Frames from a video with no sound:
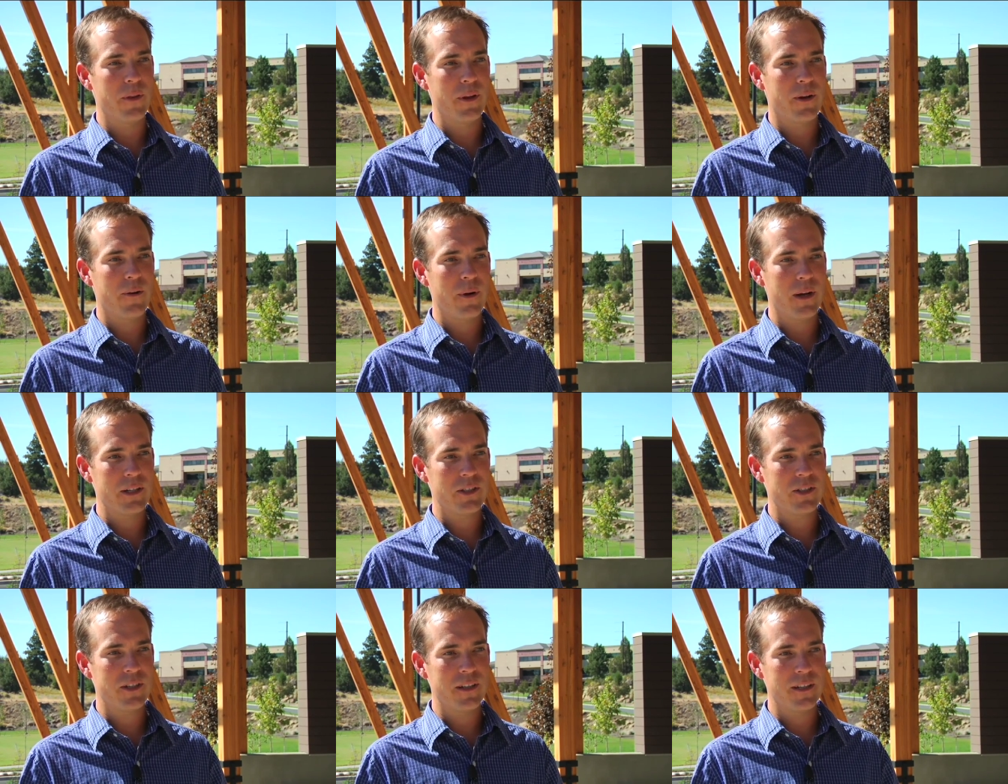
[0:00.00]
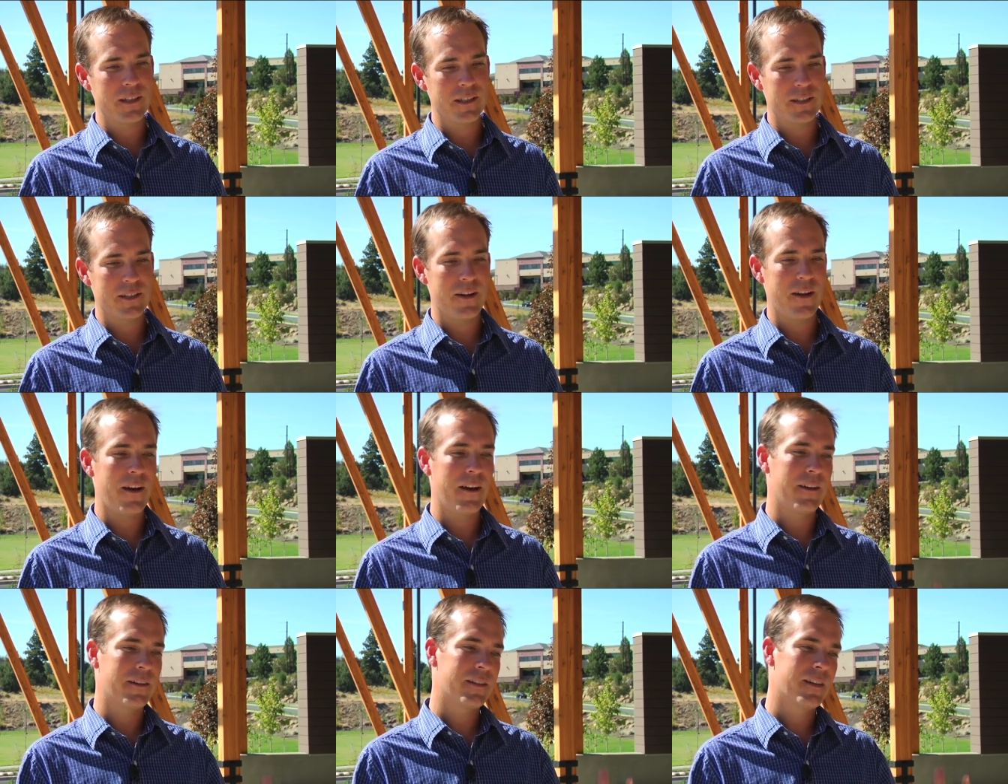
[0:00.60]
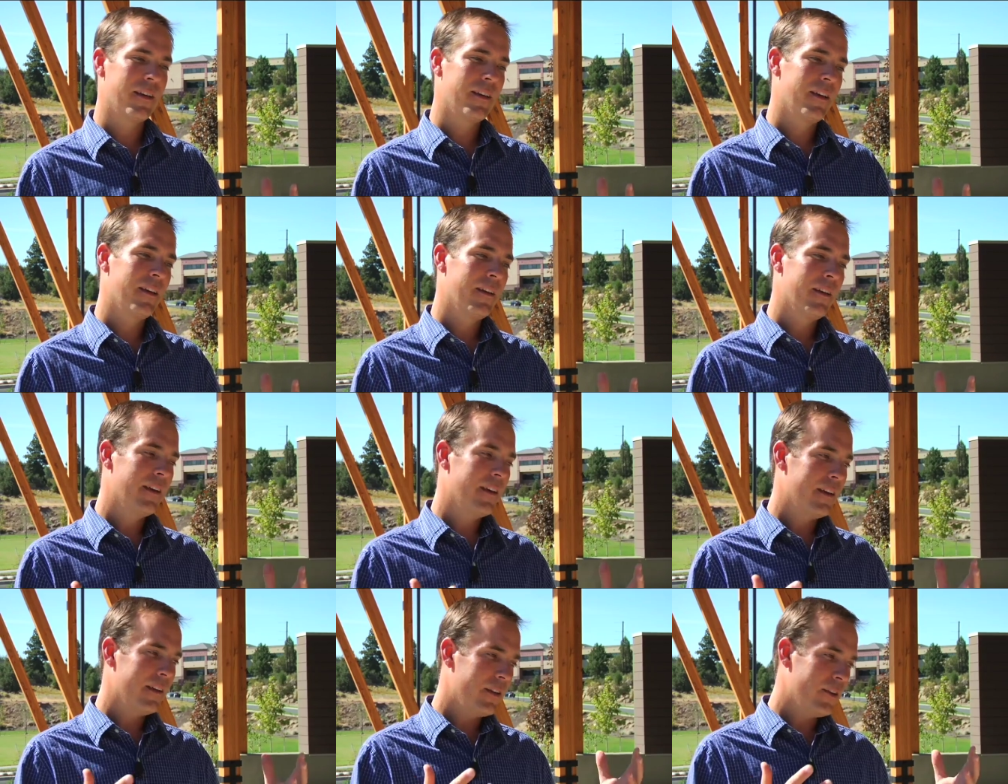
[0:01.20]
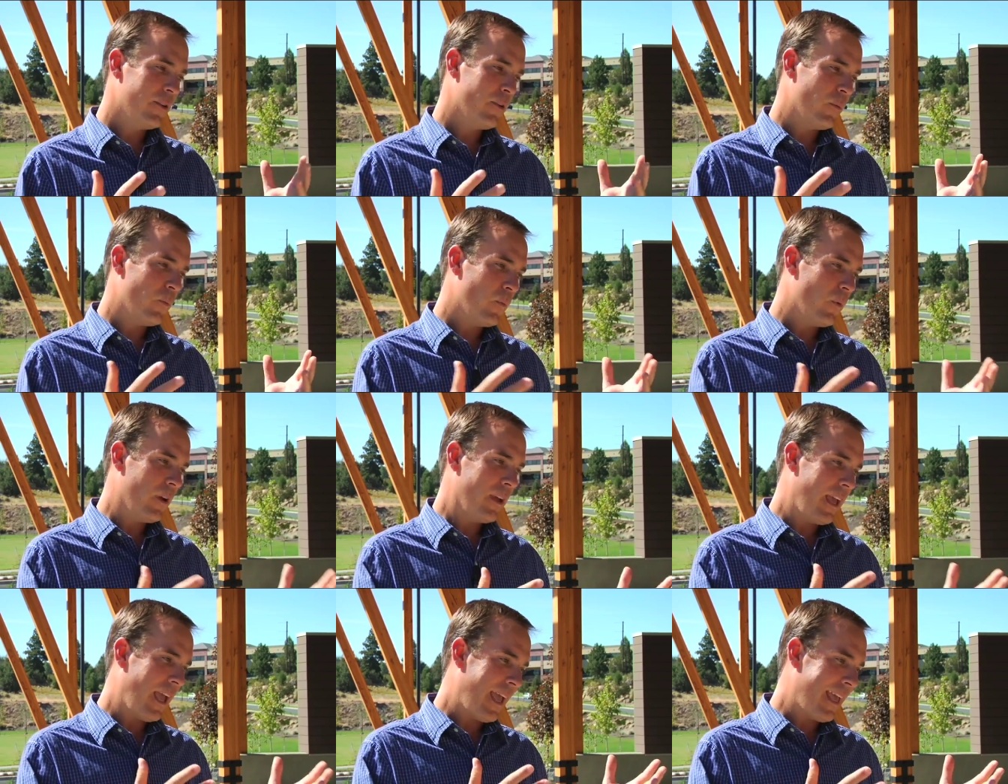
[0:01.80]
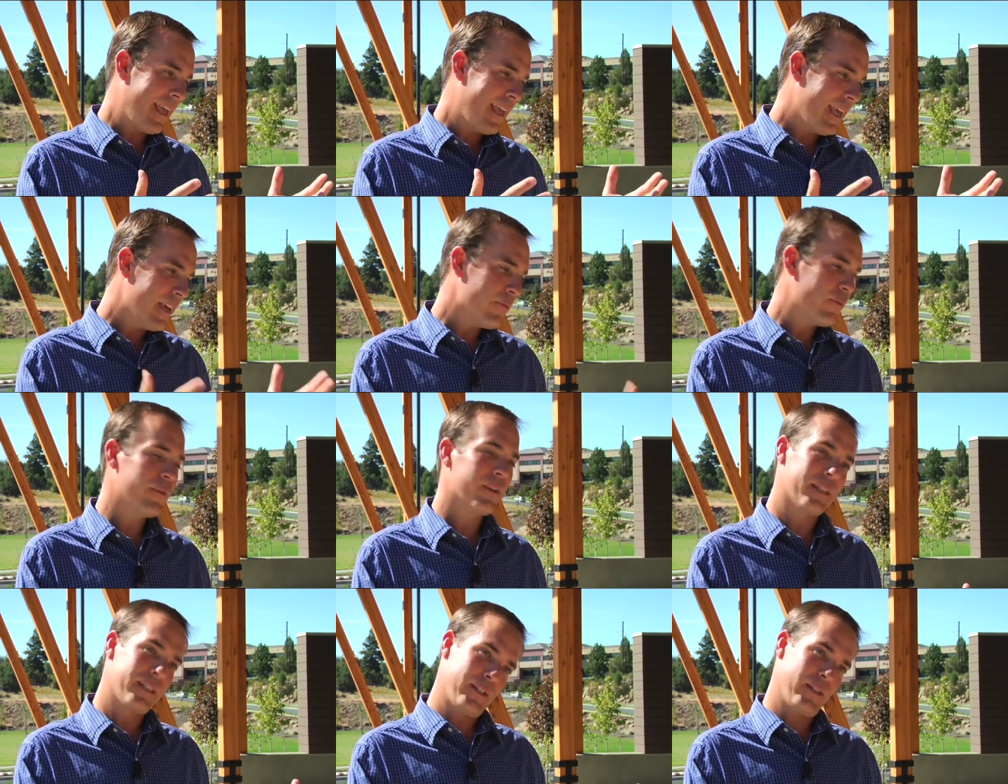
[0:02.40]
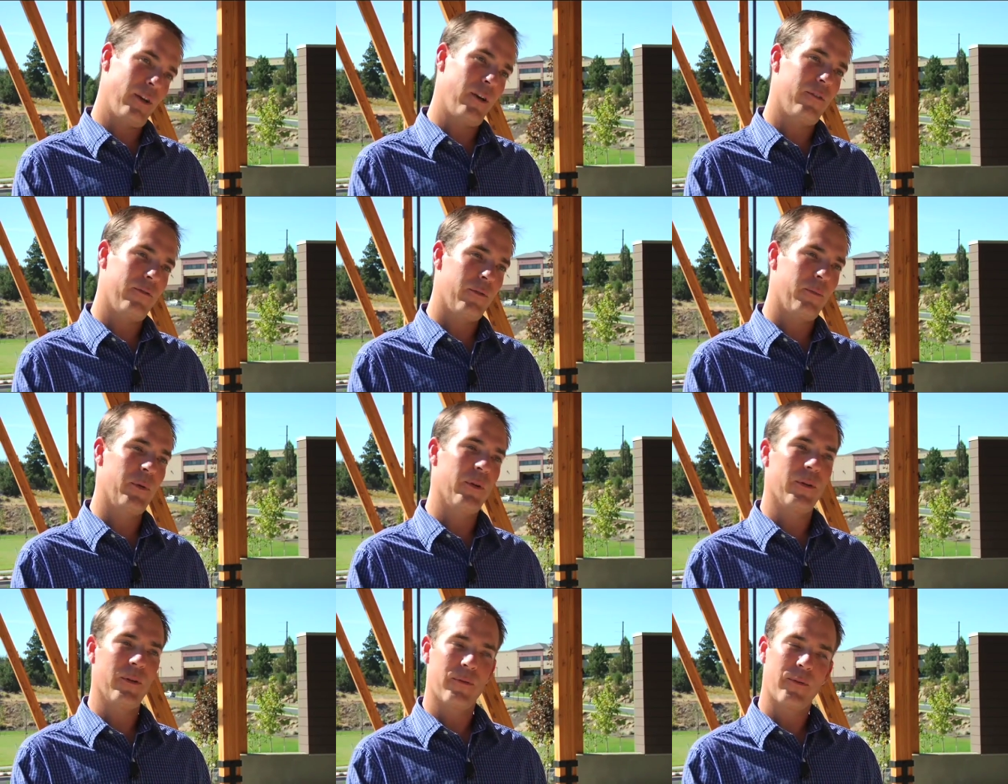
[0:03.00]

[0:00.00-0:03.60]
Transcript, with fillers: The question is not, you know, if it's solvable.